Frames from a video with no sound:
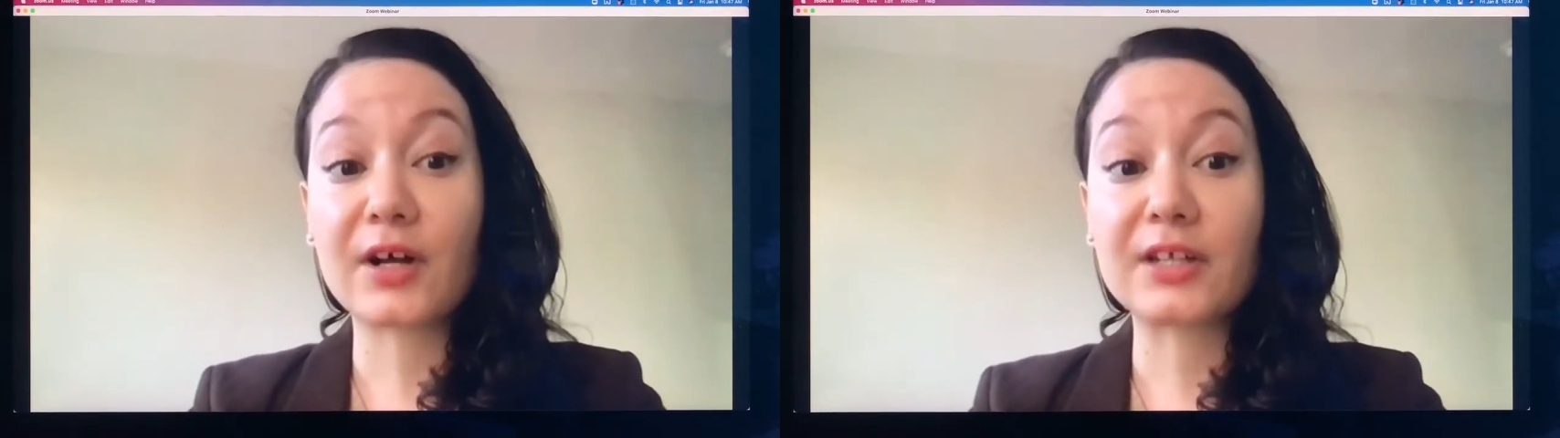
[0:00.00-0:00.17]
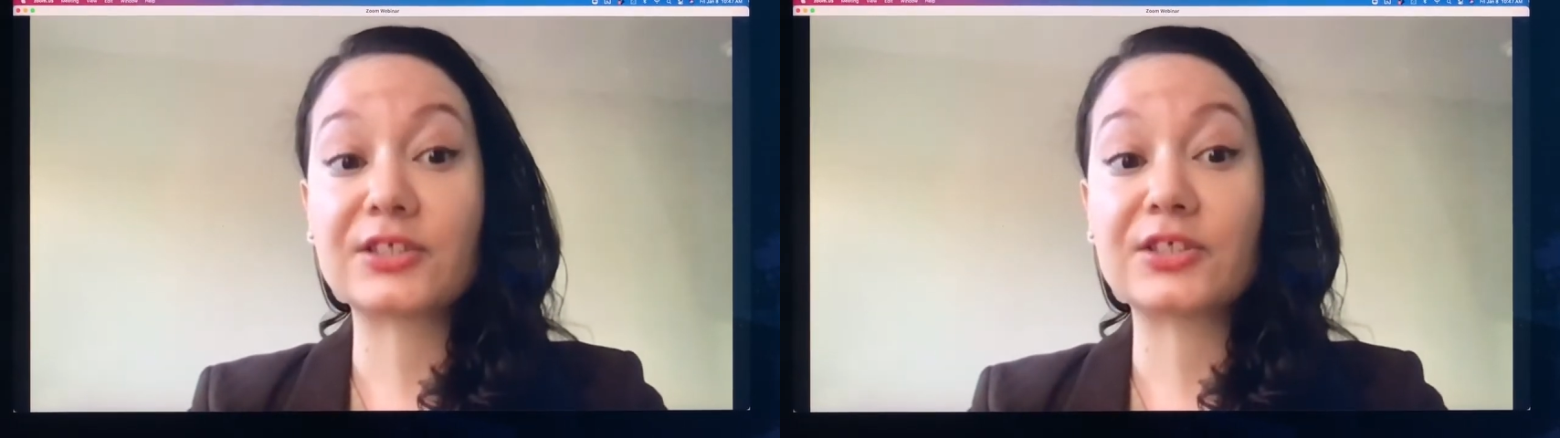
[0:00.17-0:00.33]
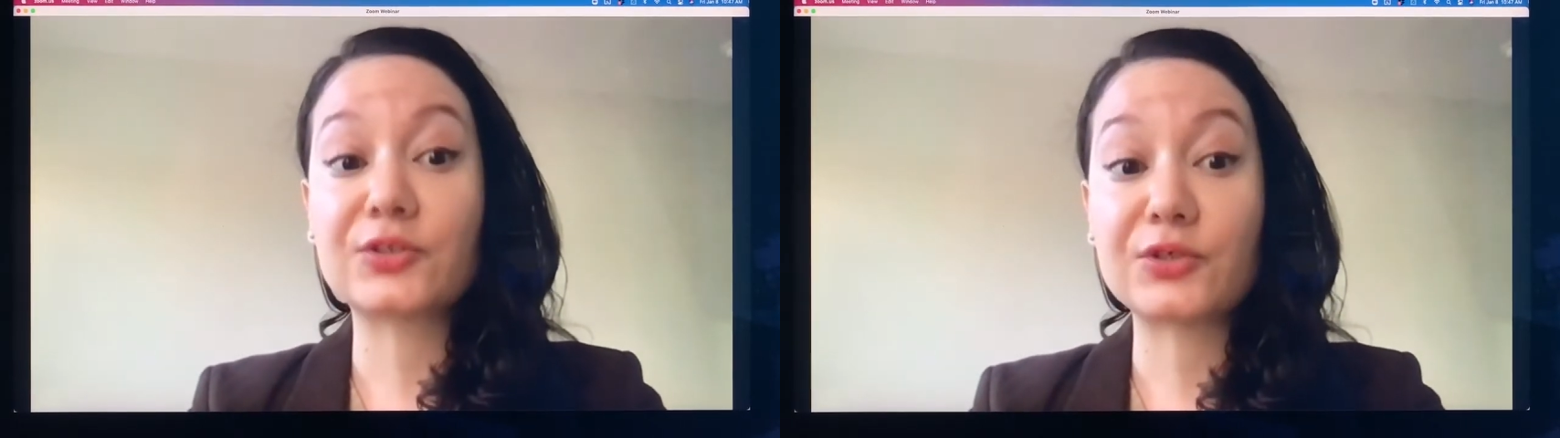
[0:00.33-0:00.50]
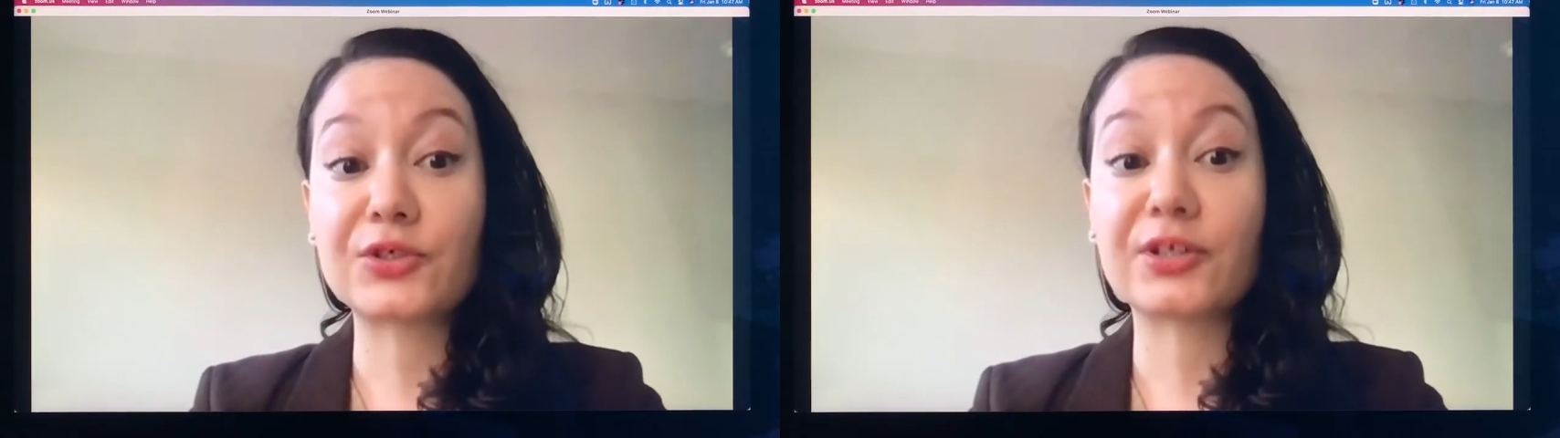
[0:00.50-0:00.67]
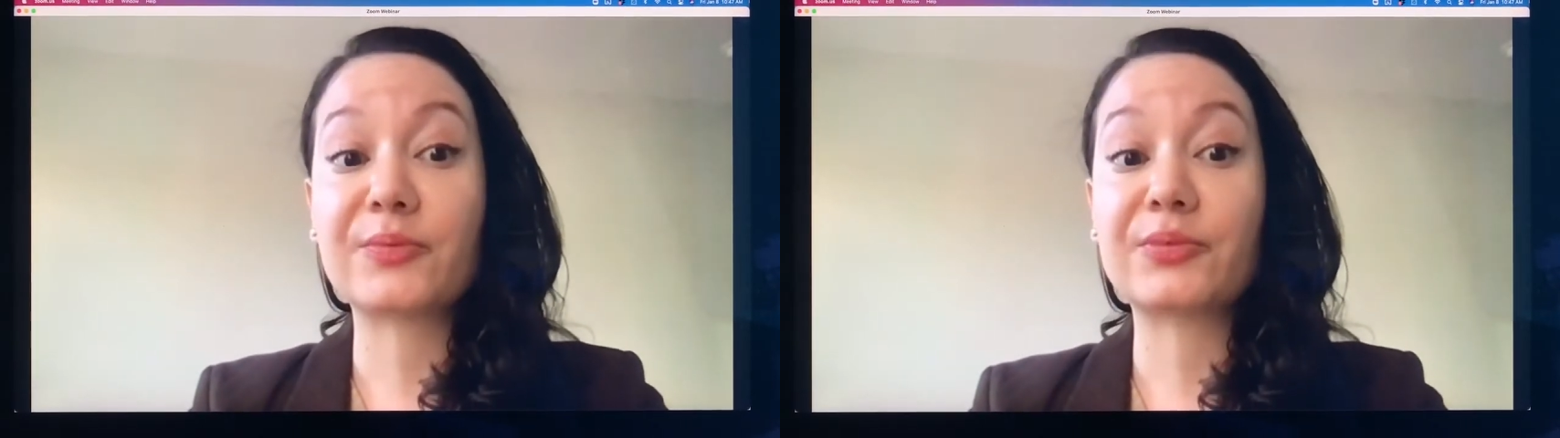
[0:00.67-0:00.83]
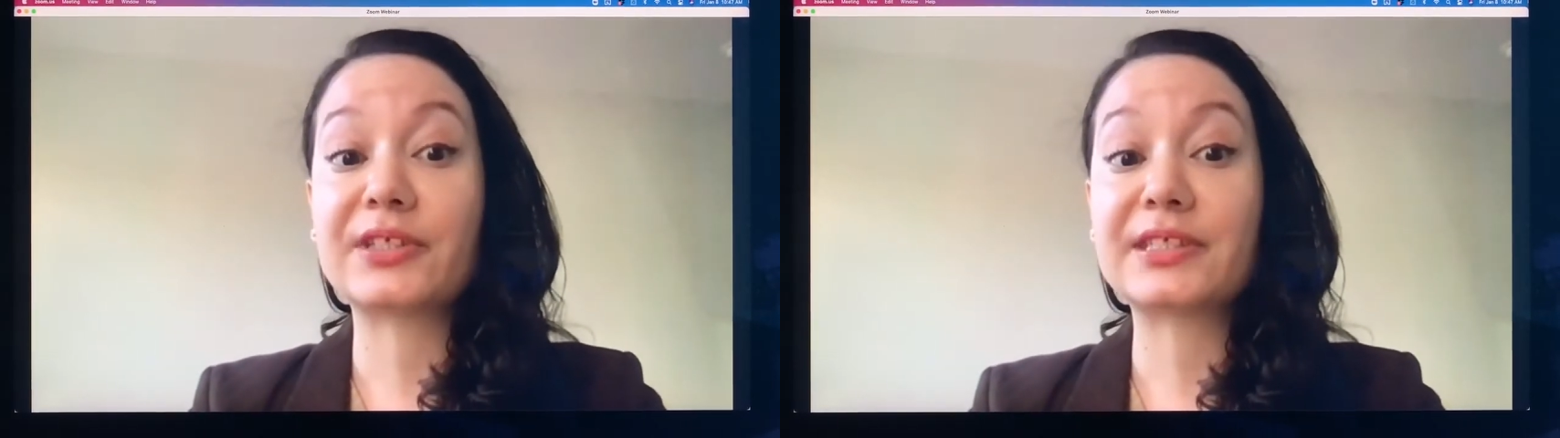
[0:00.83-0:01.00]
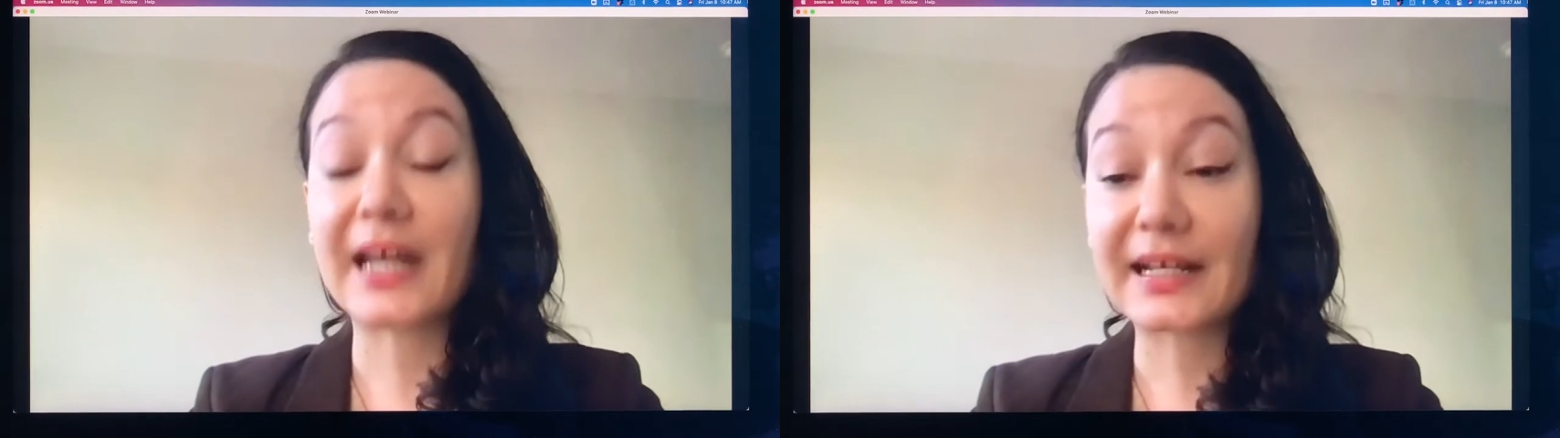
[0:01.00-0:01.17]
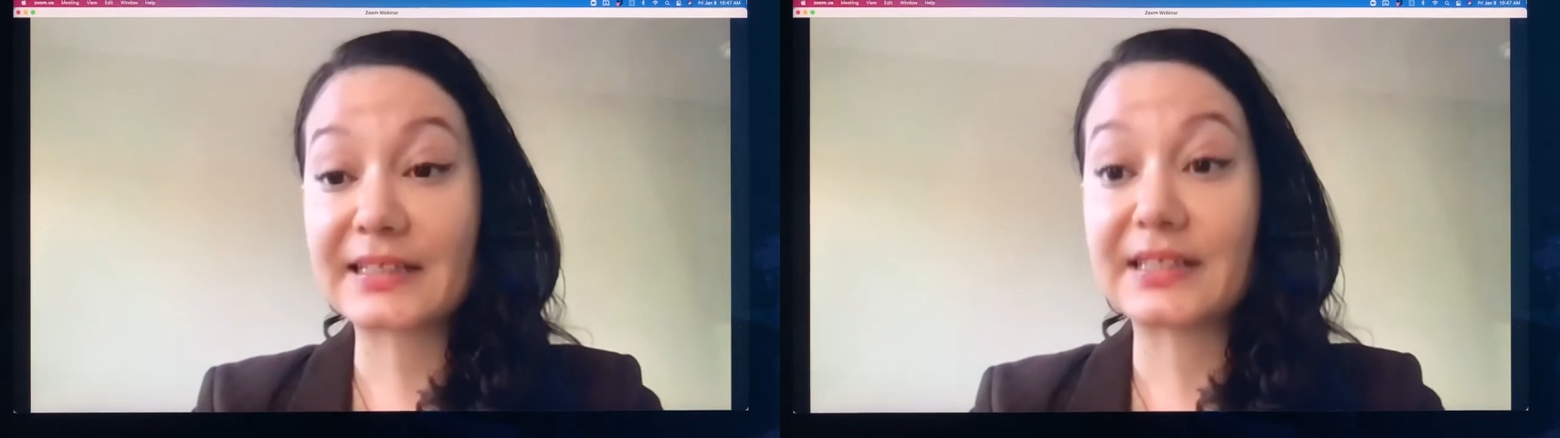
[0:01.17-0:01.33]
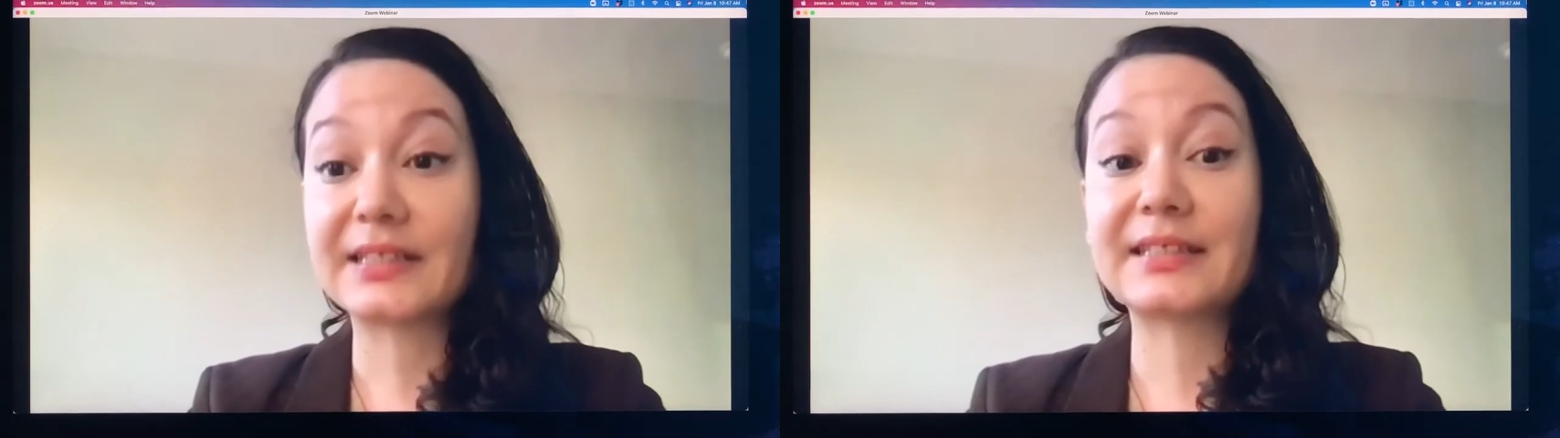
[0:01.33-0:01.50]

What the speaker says: constitutionally protected